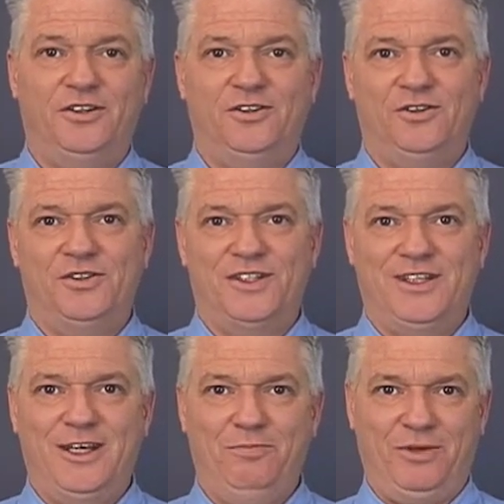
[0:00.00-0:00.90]
to
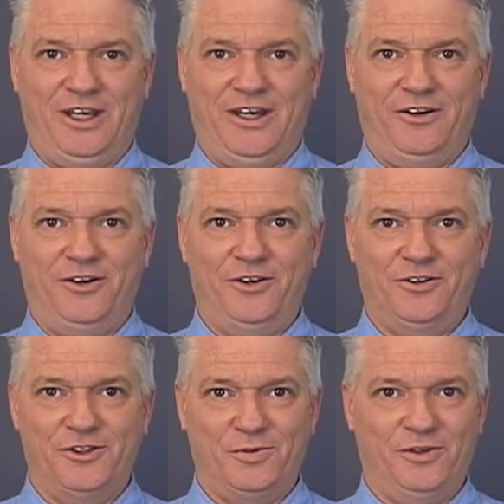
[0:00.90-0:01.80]
skip
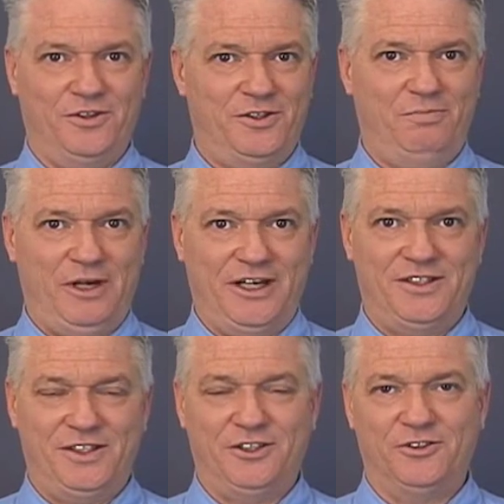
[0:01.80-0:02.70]
carriers where there's a
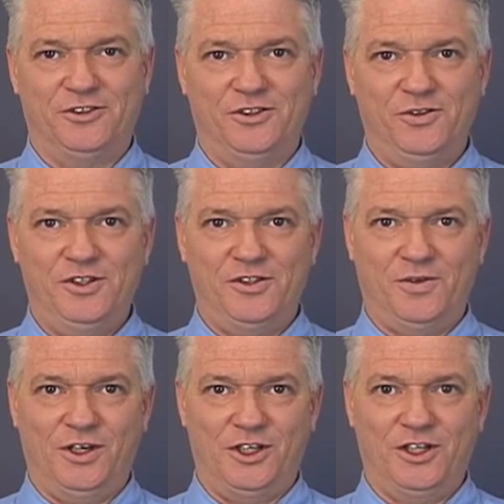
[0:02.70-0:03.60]
bad signal to noise
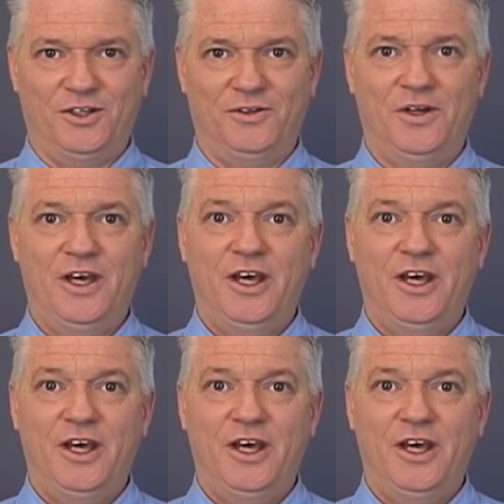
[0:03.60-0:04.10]
ratio